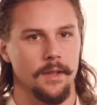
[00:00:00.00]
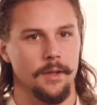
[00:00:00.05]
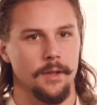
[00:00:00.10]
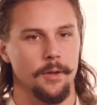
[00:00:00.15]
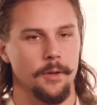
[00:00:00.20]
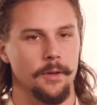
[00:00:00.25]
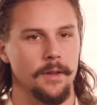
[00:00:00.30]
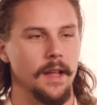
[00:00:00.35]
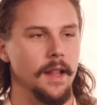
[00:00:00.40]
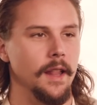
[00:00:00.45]

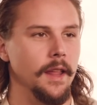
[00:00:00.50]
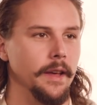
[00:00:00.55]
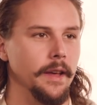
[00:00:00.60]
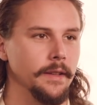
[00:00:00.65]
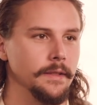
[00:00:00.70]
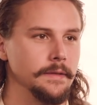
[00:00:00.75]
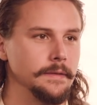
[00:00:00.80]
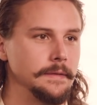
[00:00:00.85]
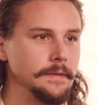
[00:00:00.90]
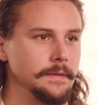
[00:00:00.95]
Nutella.
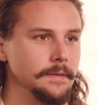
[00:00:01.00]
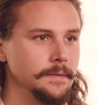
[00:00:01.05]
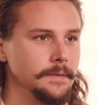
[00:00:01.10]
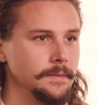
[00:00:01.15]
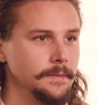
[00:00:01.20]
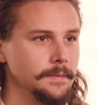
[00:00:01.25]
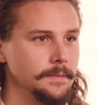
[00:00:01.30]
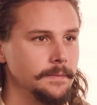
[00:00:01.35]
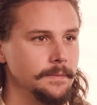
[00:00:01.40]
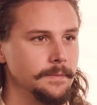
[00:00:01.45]

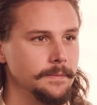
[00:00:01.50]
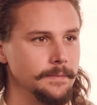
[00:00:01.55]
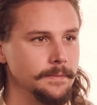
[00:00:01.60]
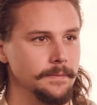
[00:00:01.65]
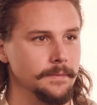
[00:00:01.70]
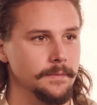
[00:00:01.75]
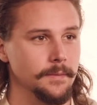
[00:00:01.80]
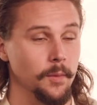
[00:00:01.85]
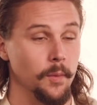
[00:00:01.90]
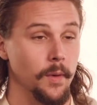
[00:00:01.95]

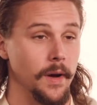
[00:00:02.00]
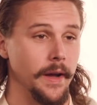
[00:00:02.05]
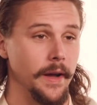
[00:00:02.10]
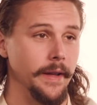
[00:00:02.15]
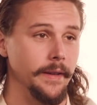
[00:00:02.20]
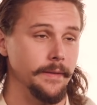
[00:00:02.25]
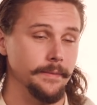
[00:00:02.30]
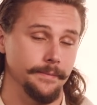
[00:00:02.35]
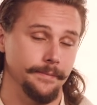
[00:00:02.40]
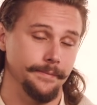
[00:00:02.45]

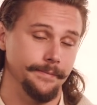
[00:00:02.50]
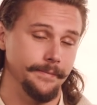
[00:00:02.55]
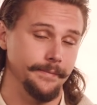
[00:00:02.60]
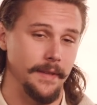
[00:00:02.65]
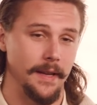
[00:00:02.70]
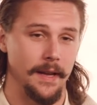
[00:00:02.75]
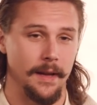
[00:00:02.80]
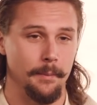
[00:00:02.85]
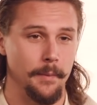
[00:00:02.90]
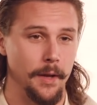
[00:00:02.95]
Why?
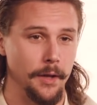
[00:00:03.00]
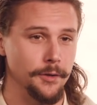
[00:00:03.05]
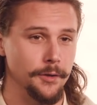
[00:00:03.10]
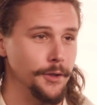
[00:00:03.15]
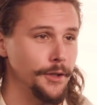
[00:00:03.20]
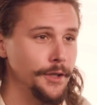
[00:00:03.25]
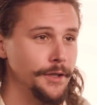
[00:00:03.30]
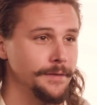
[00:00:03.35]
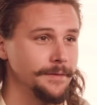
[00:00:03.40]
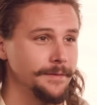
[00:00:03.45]
I'm not
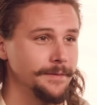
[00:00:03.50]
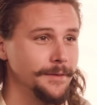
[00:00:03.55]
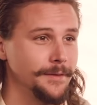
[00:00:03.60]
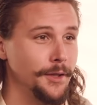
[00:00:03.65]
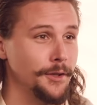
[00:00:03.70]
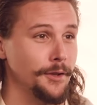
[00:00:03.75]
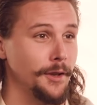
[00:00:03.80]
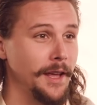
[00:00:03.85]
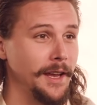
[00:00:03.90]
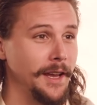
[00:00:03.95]
sure.
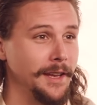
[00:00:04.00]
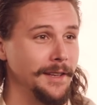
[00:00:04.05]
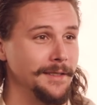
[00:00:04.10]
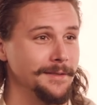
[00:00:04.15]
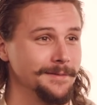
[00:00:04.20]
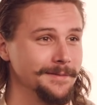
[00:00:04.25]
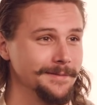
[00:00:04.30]
Just like it.